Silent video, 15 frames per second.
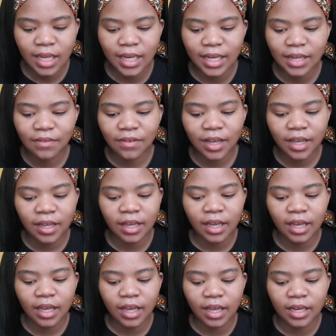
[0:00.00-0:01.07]
Never,
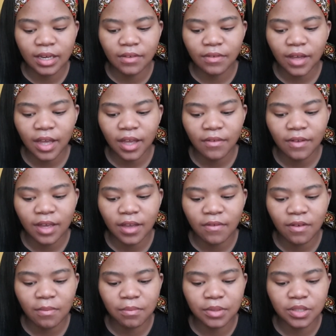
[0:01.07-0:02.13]
never have I ever
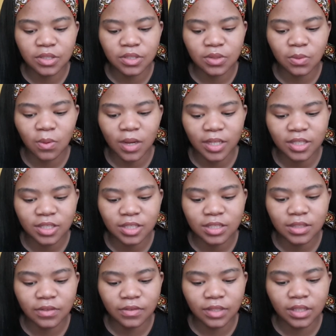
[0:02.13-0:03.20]
binged watch
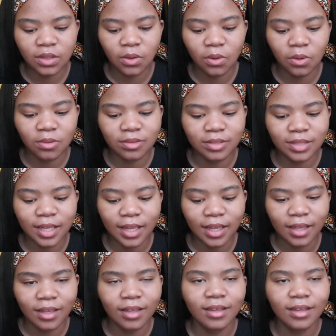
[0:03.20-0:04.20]
TV the whole day.